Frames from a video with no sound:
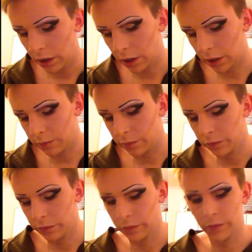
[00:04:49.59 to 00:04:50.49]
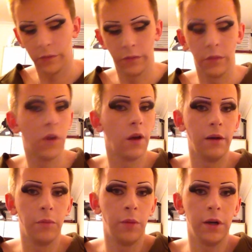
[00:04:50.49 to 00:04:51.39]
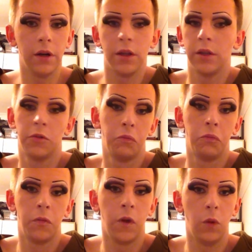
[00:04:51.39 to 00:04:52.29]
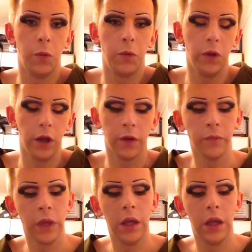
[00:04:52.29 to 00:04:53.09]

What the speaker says: Go out in public like this, see what people think.